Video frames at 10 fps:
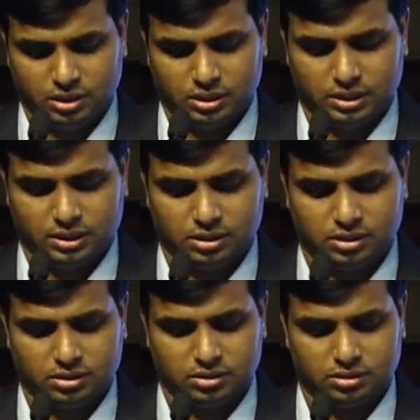and
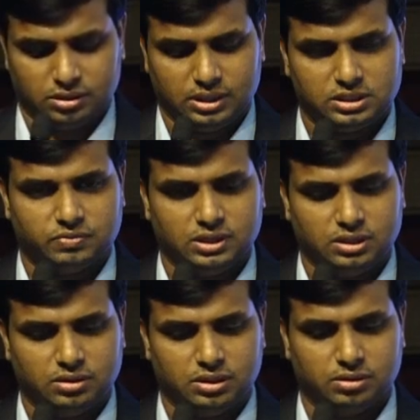that is why
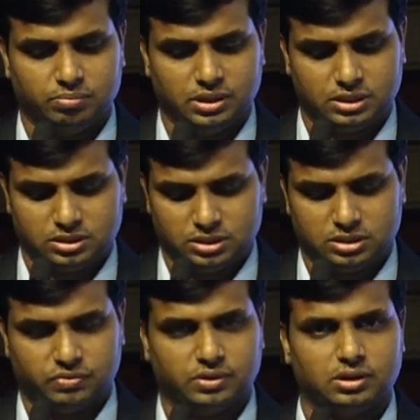it makes us
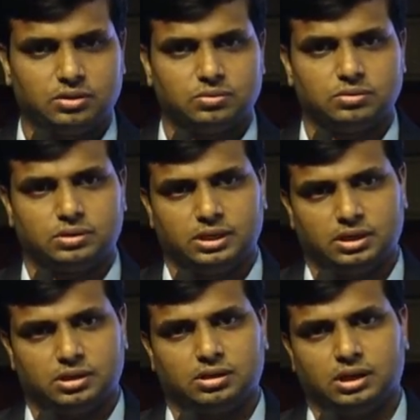difficult to
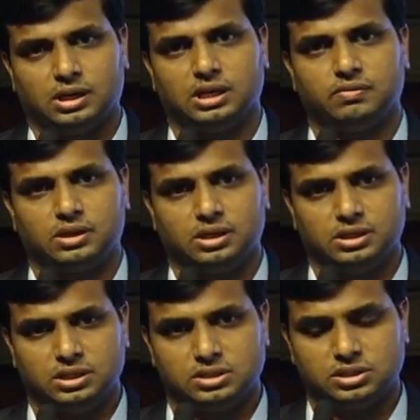arrive at any
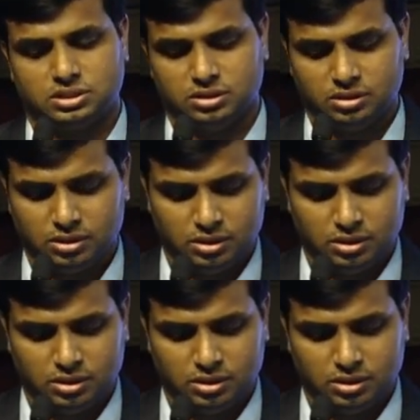decision